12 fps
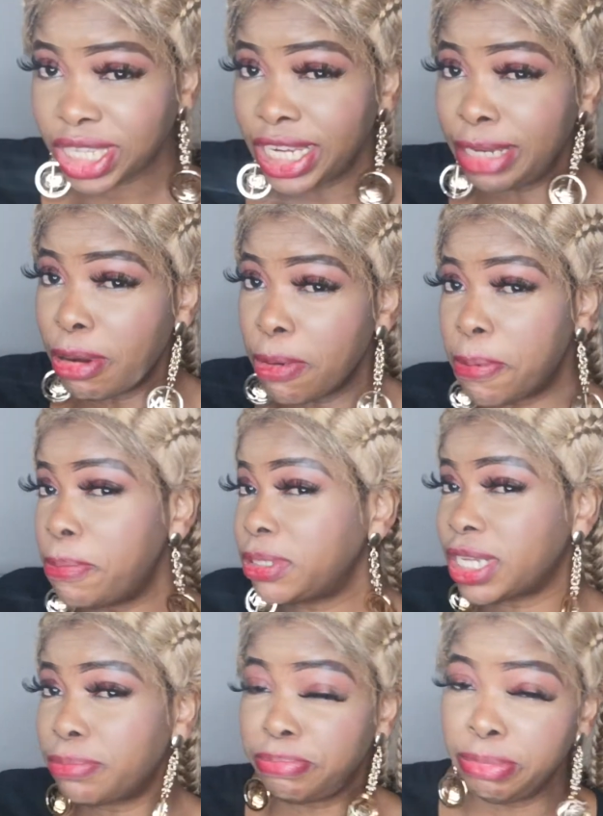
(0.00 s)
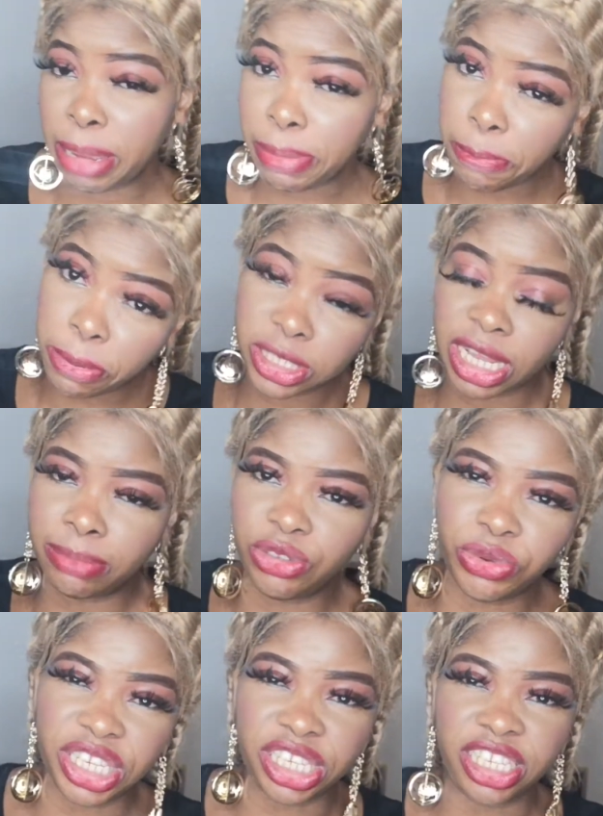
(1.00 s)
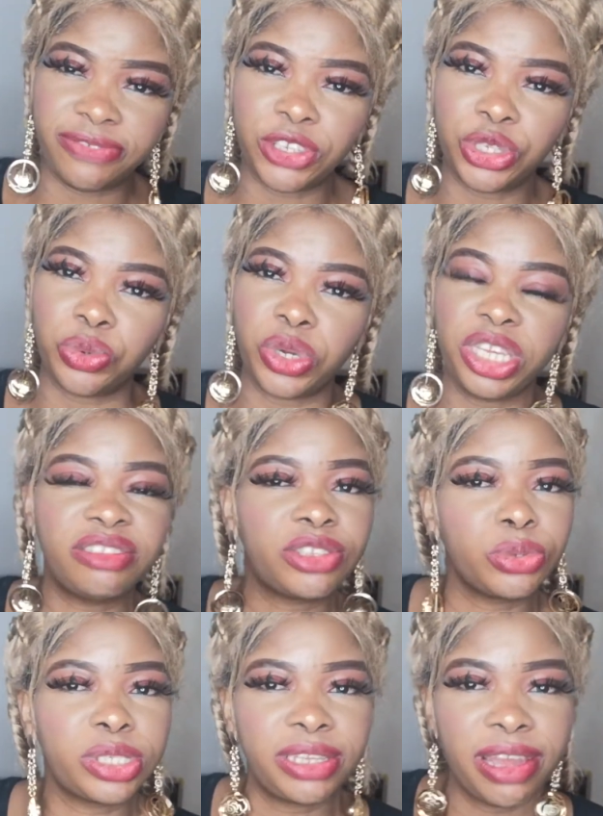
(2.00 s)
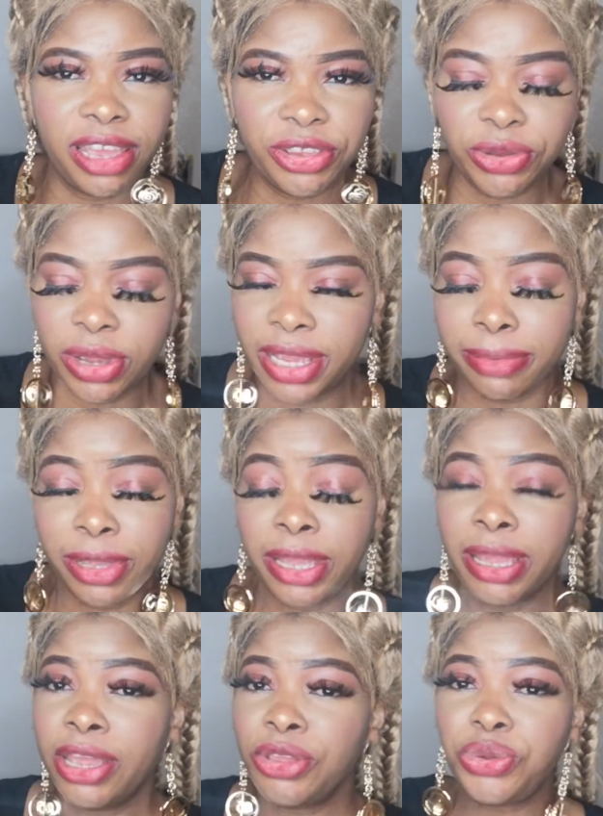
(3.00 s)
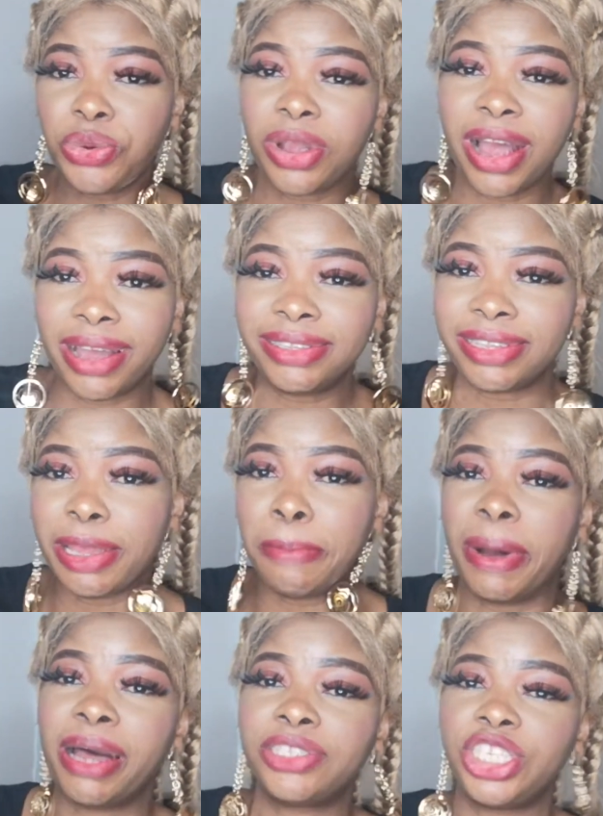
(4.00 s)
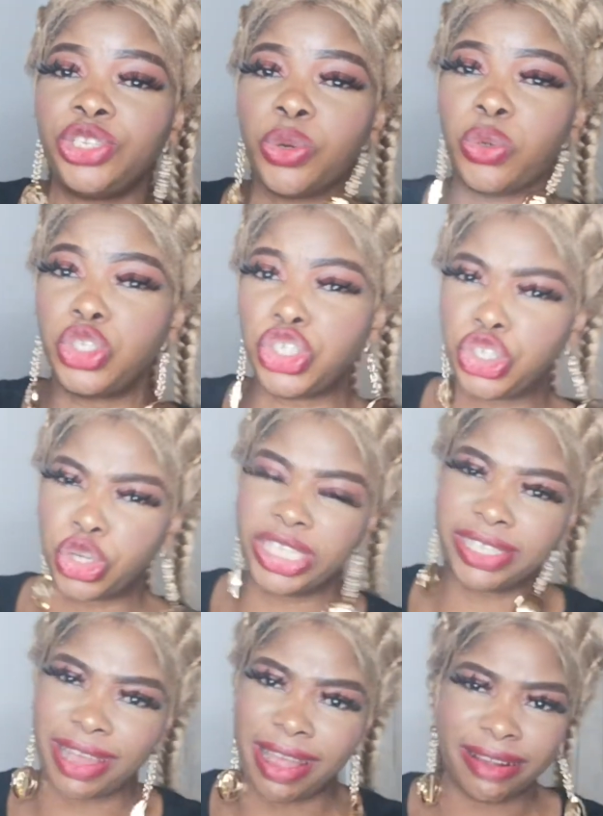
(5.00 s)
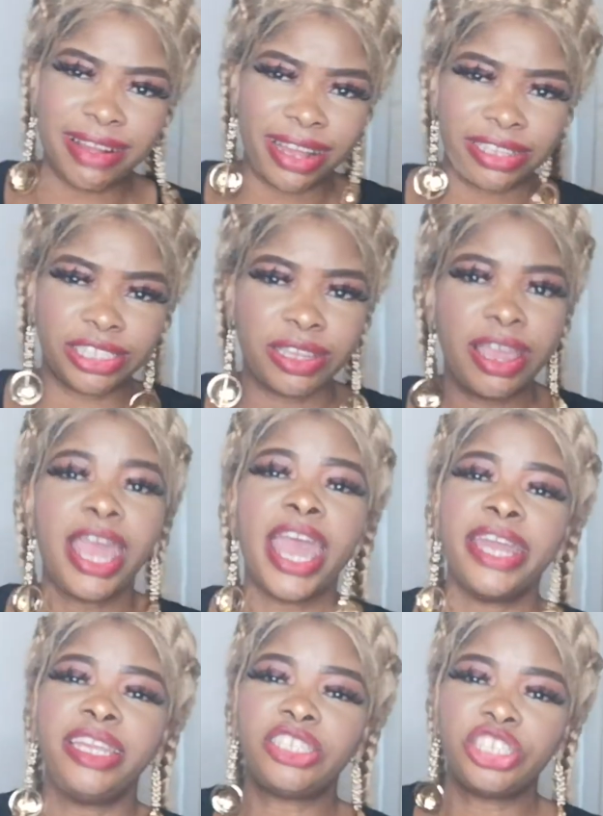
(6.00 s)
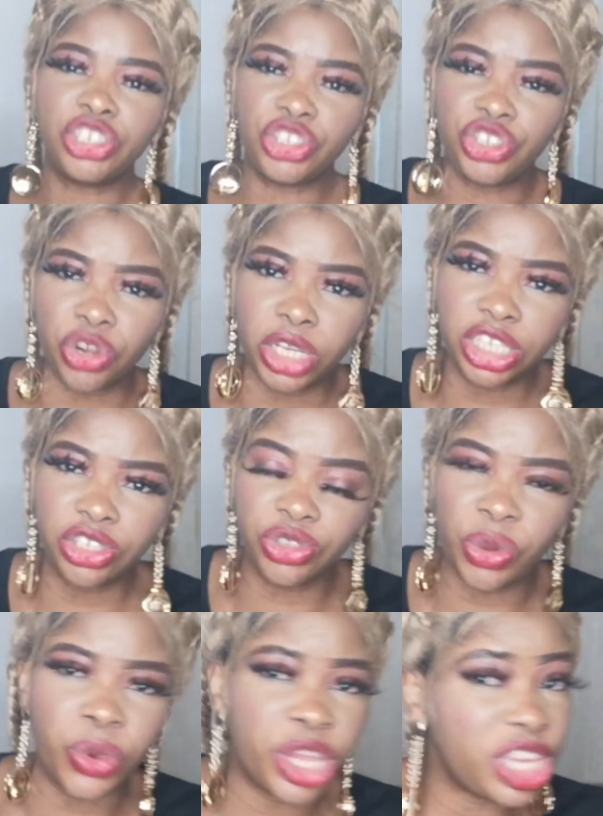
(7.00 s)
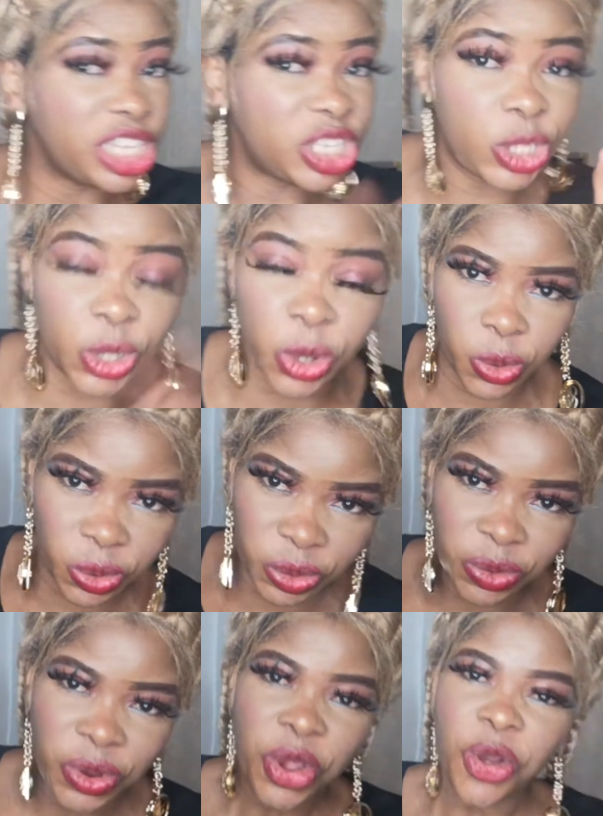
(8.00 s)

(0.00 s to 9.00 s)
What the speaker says: the main purpose I'm doing this video is to tell you you guys about, you know, joint account. Anything joint doing is good.